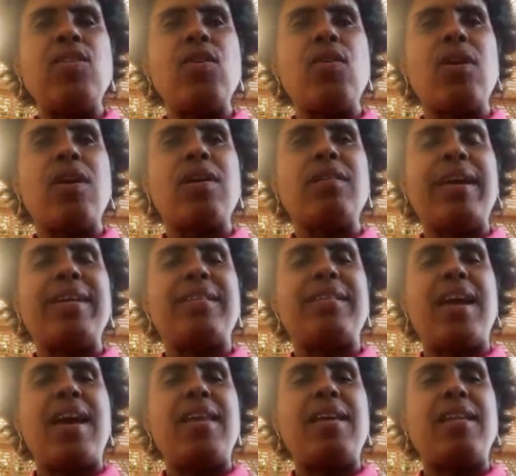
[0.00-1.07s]
I think in
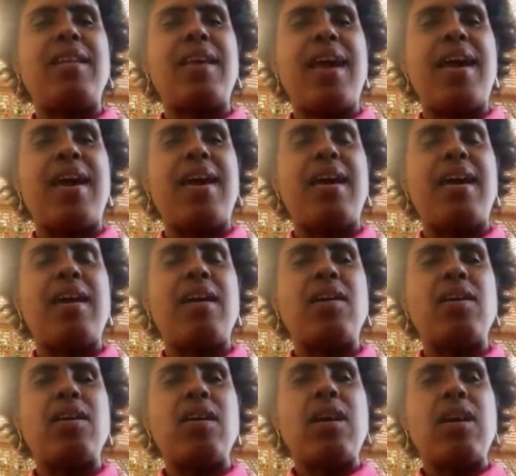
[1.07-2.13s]
your like
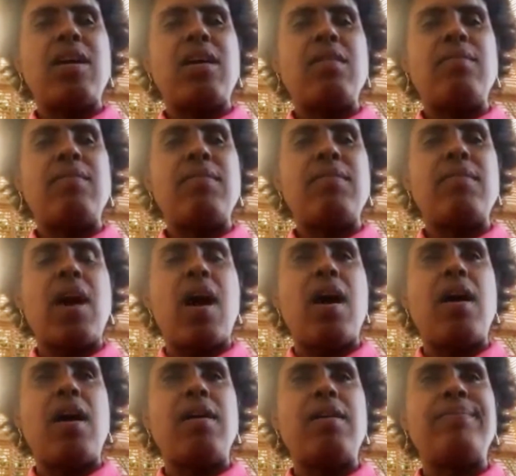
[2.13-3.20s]
day-to-day,
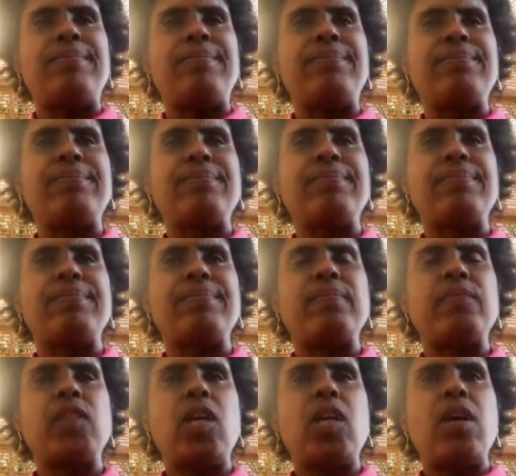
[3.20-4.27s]
um,
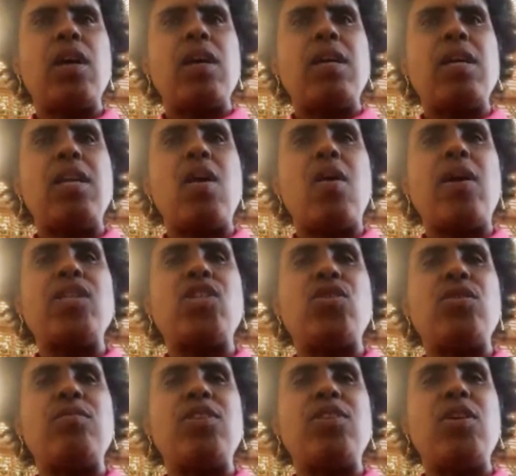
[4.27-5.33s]
you
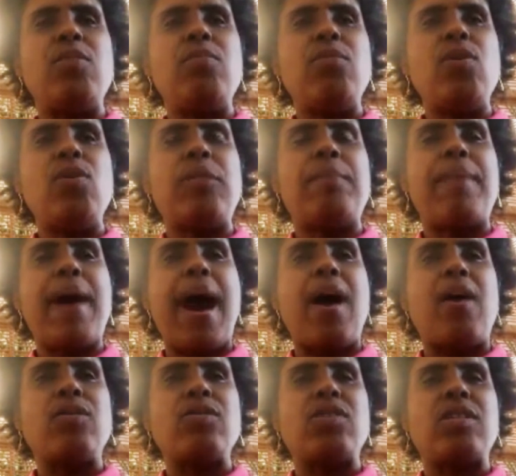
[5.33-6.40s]
know, as you, you move
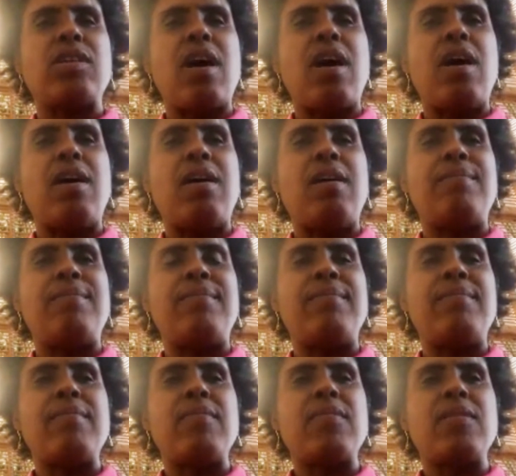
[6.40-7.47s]
about,
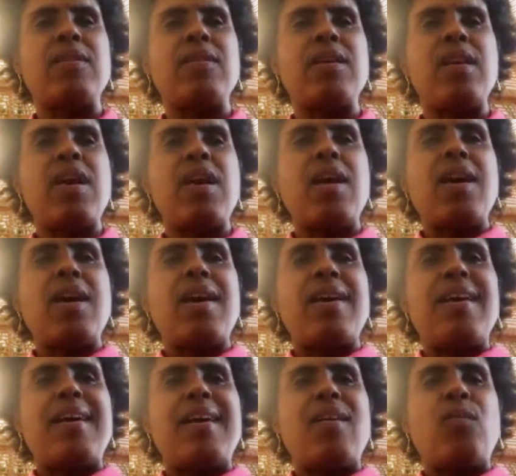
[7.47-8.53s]
um,
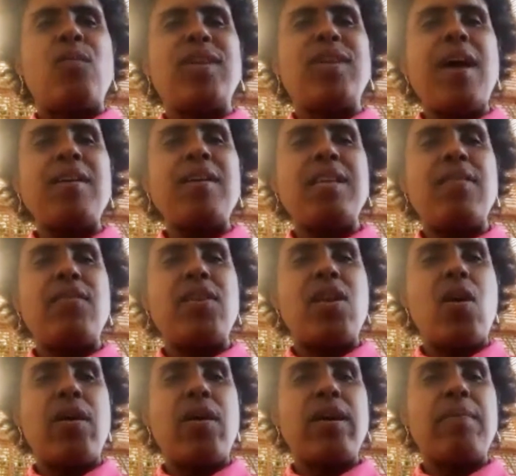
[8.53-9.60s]
without us
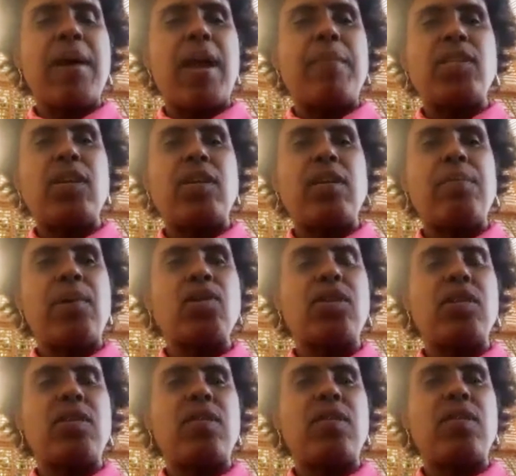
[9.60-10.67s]
even knowing about it, particularly a
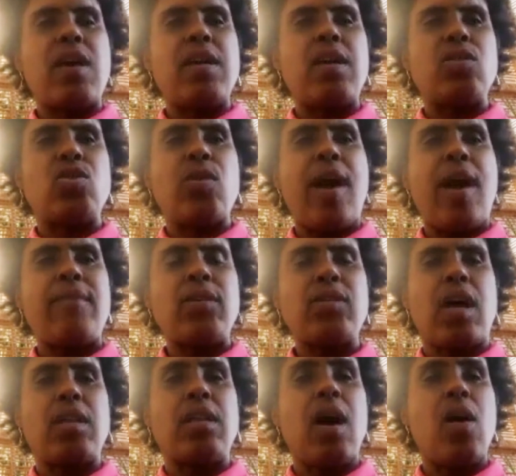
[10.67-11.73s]
person that, you know,
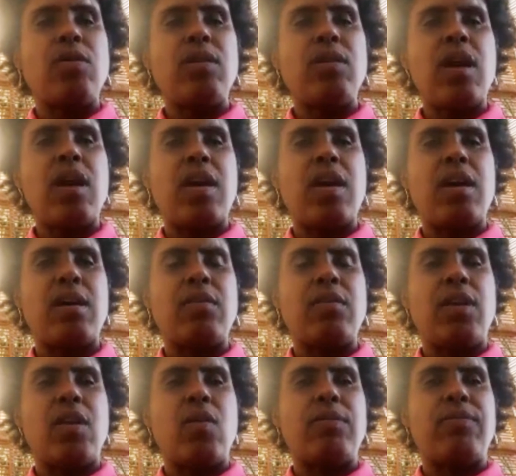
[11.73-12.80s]
travels alone,
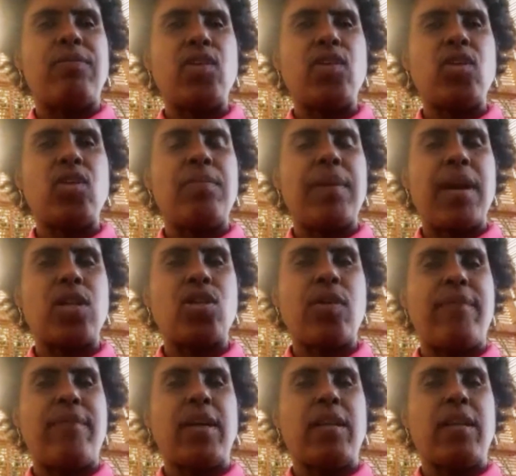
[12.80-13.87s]
uh, you know, visually
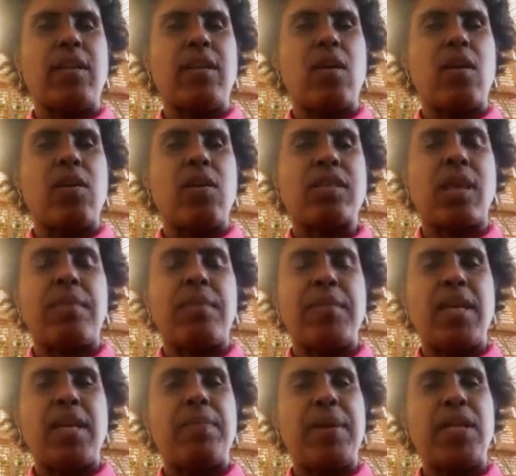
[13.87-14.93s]
impaired, traveling alone.
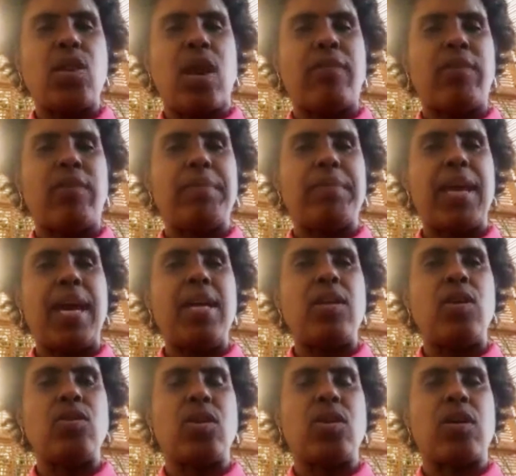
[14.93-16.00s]
As I said, I'm an independent
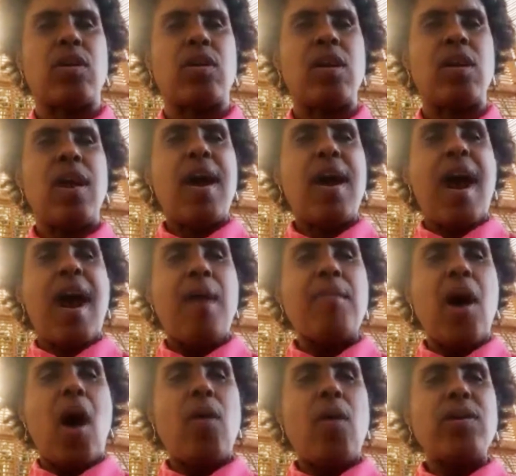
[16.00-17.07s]
traveler, I'm a cane user.
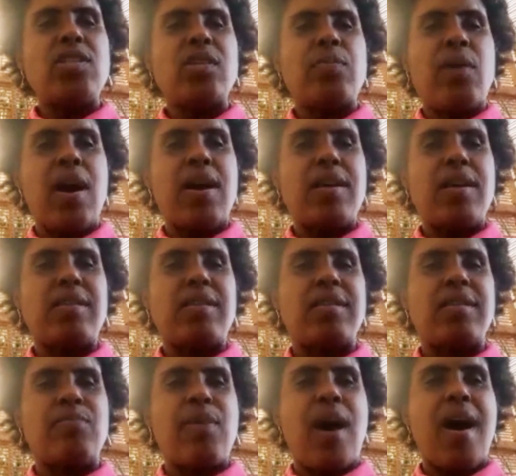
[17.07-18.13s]
I'm always
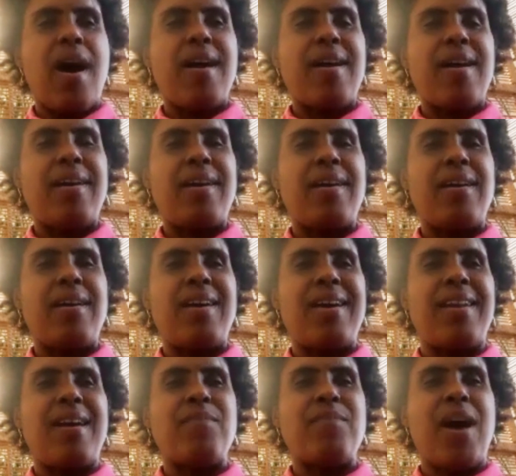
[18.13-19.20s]
surprised
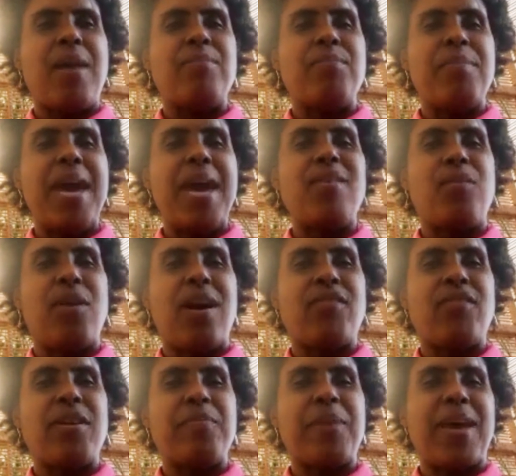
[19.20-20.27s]
by, and I'm,
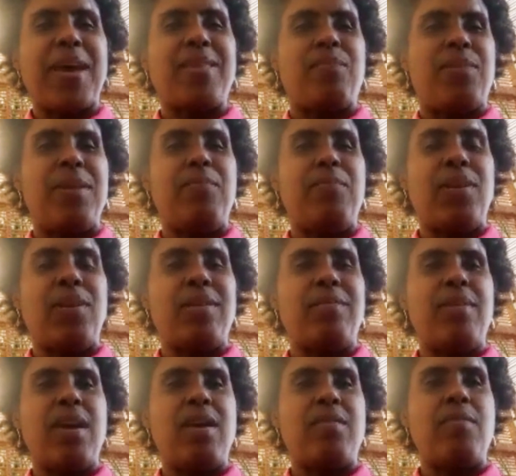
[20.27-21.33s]
I'm made aware of it by the
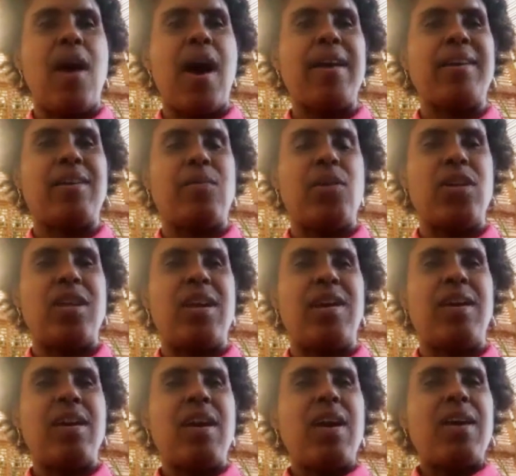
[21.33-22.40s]
people in, in my
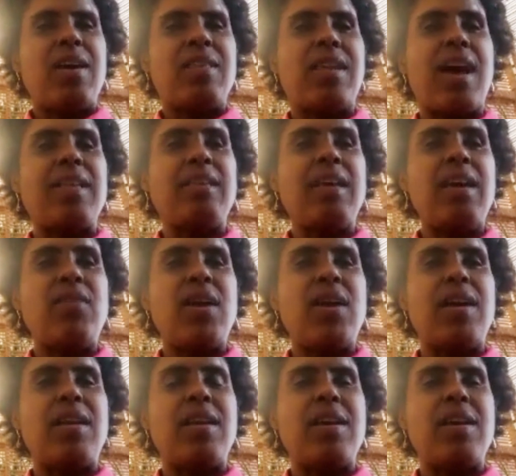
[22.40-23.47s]
community that
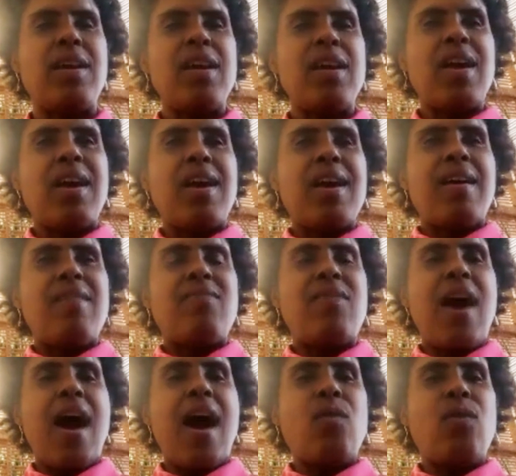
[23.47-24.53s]
I live in
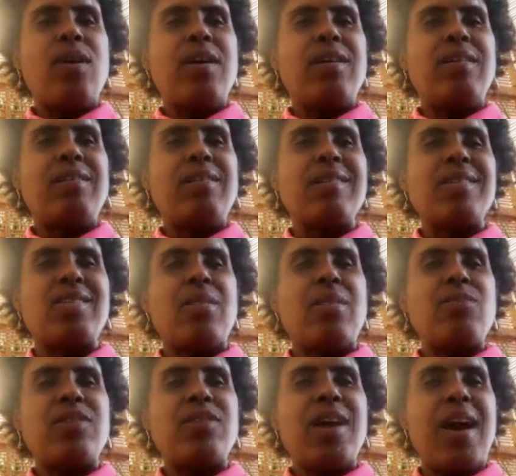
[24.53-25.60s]
that will
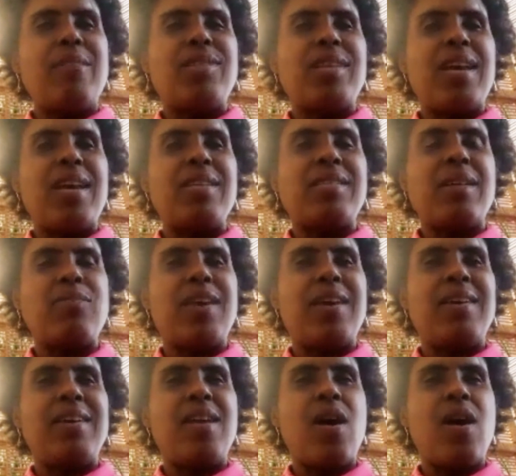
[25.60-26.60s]
sometimes say something, you